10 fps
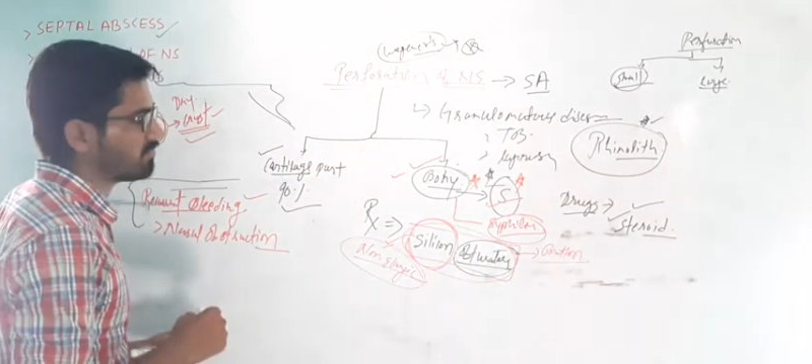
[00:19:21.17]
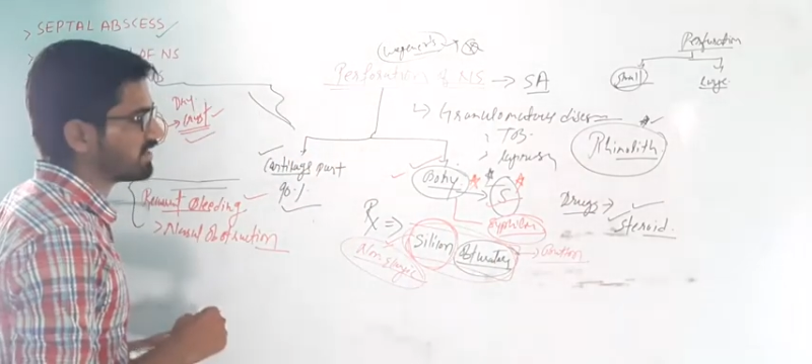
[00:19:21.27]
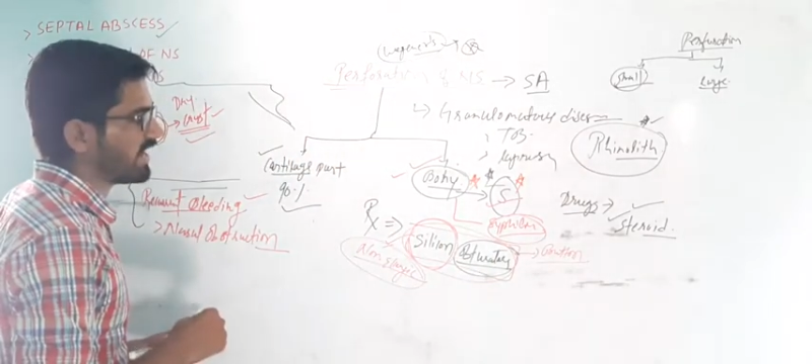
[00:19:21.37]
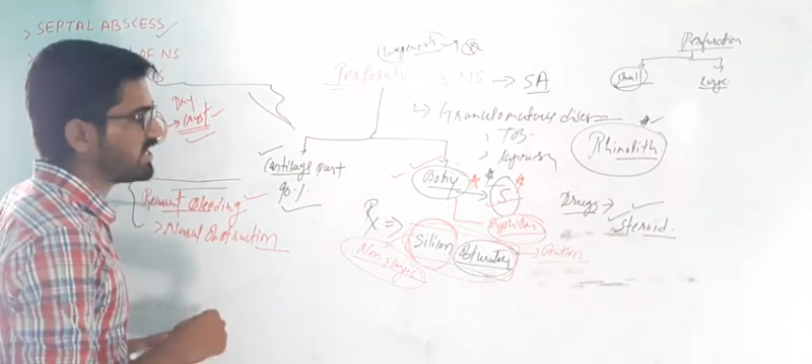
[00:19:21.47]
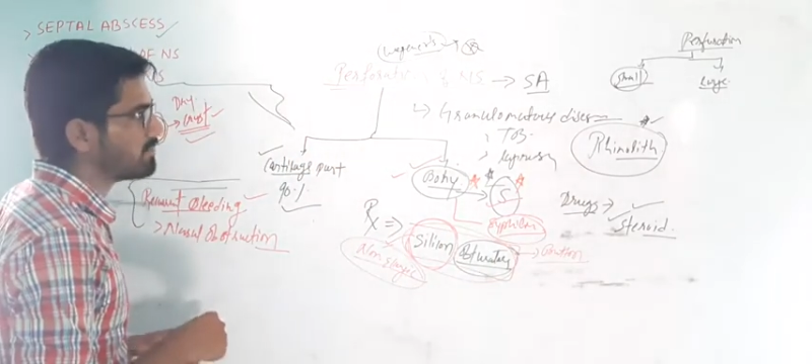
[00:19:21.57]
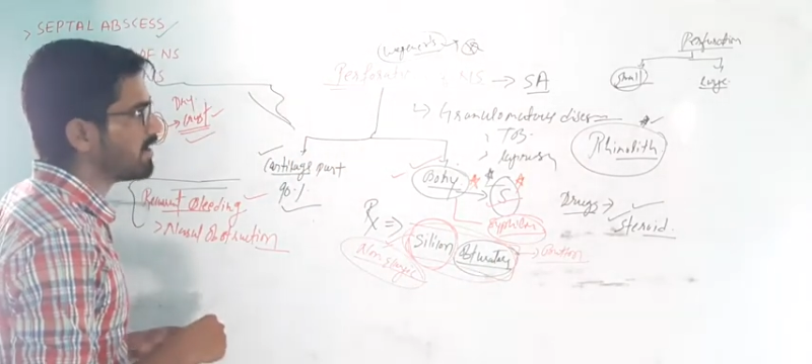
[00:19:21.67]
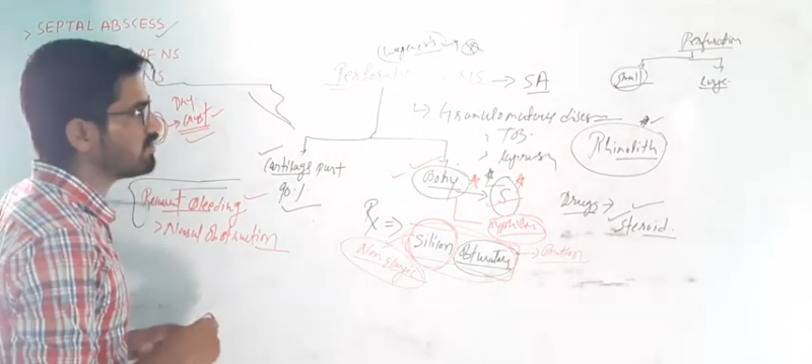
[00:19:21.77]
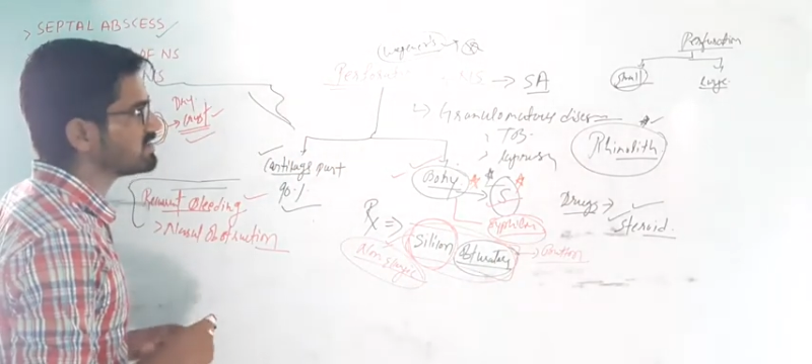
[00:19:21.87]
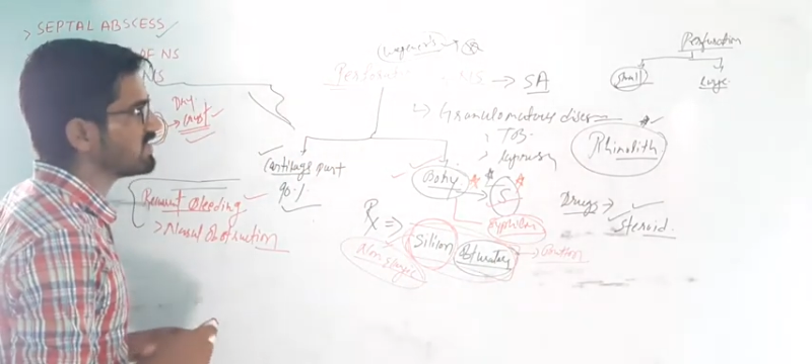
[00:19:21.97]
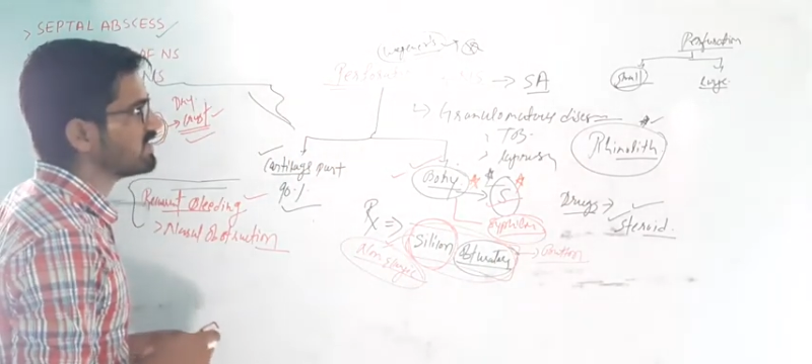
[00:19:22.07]

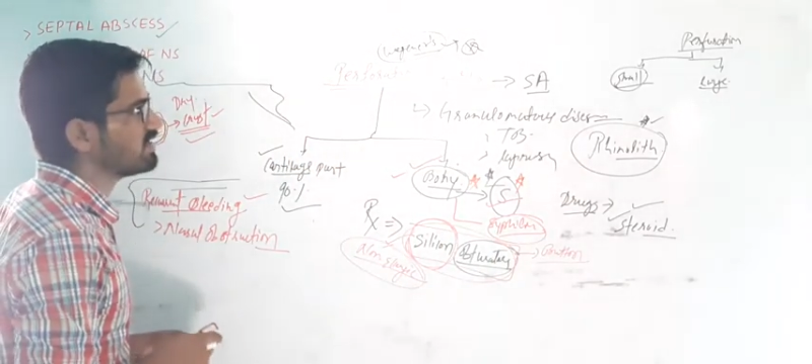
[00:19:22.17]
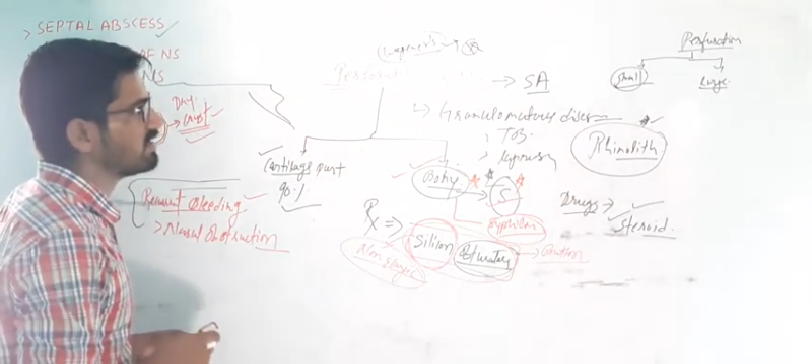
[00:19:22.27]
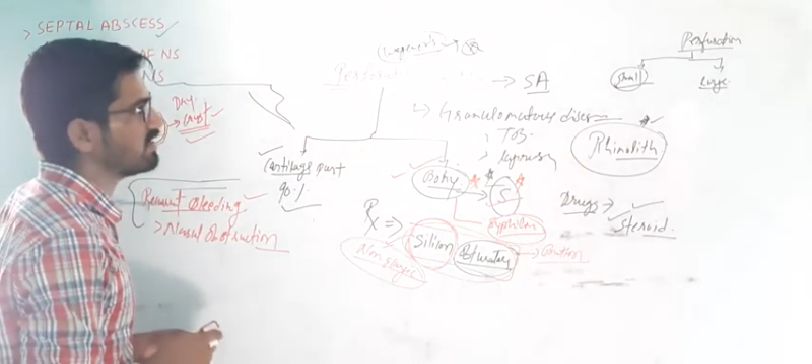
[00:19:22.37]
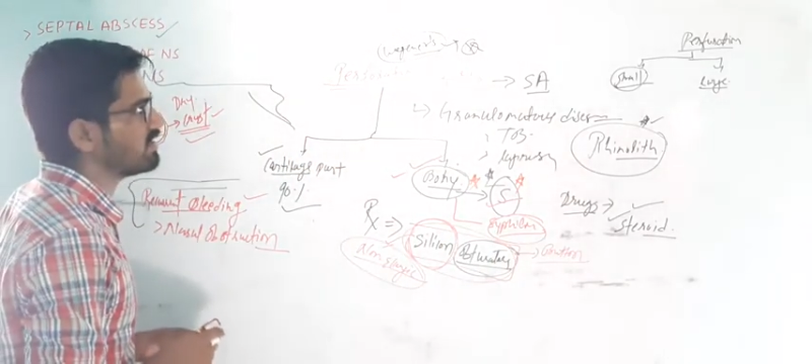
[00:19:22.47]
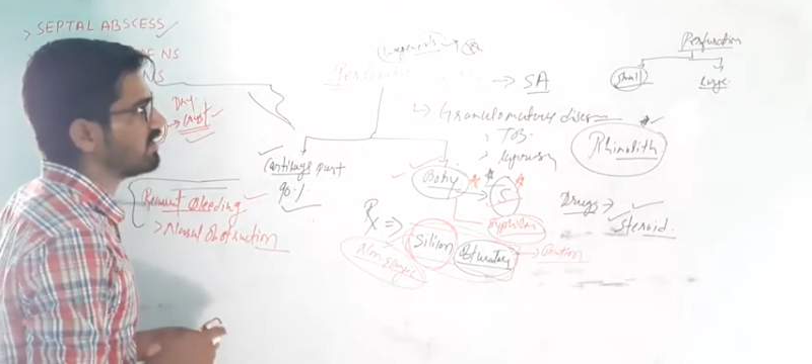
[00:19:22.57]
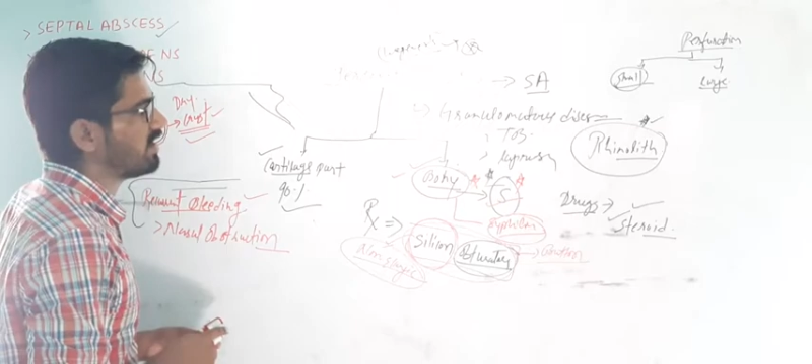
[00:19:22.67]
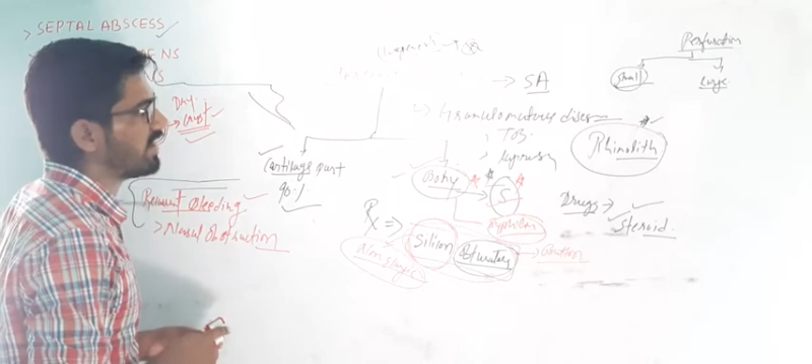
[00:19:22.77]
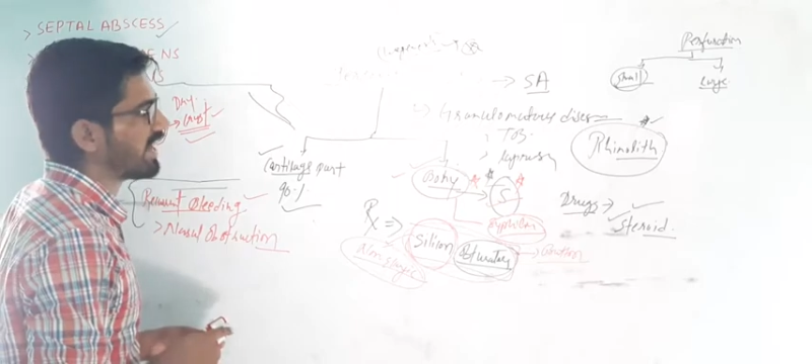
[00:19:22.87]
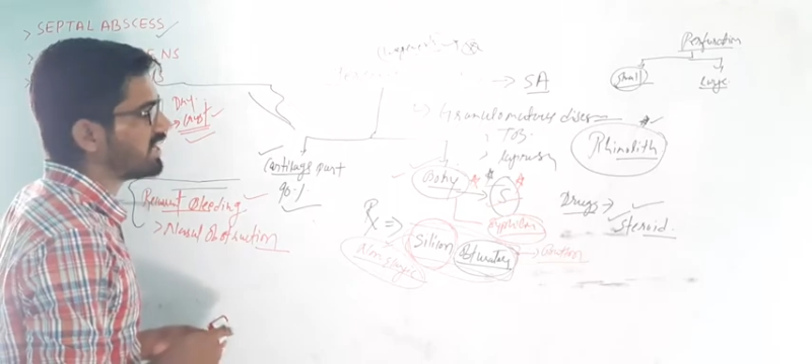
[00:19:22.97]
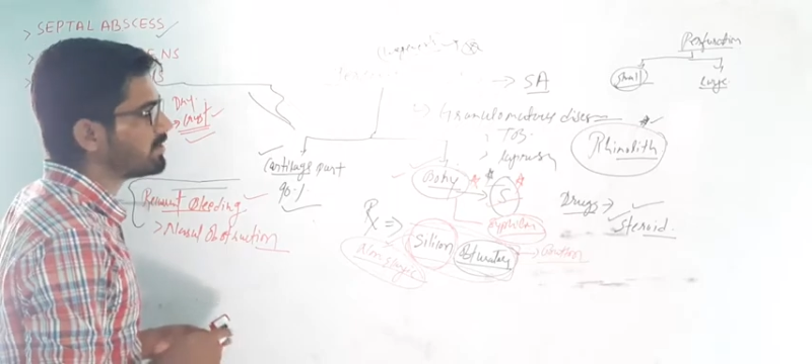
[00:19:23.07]
antibiotics and
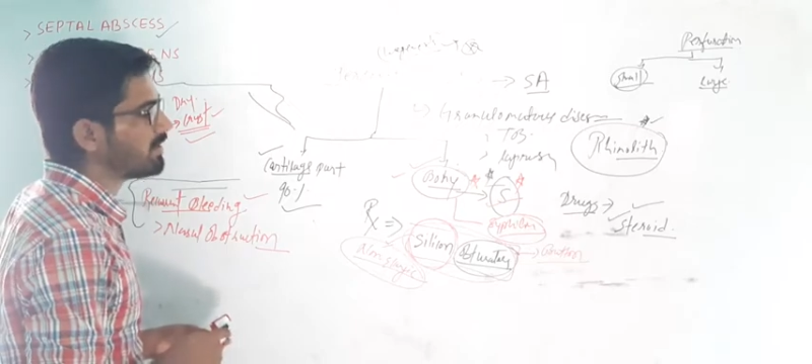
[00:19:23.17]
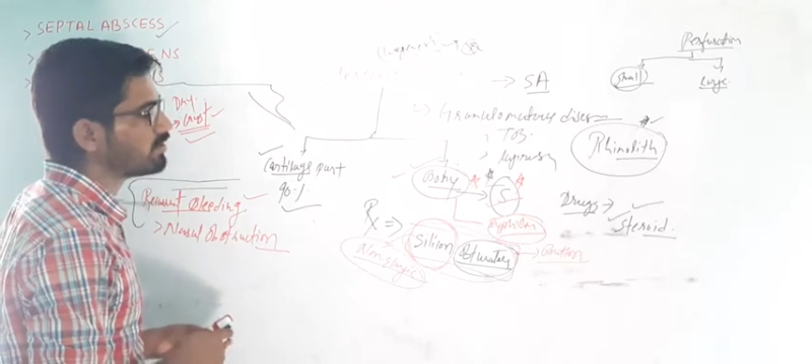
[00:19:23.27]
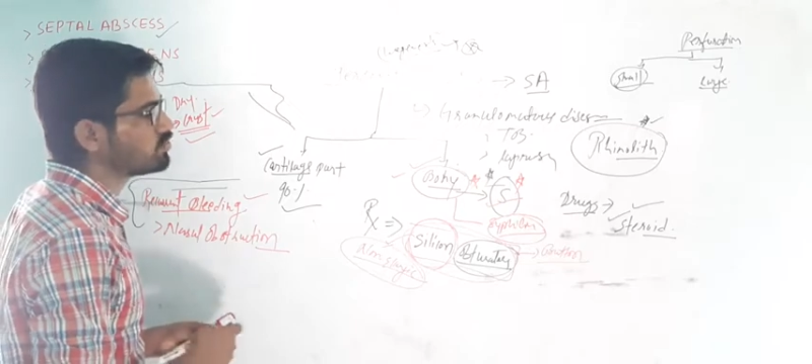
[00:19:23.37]
antibiotics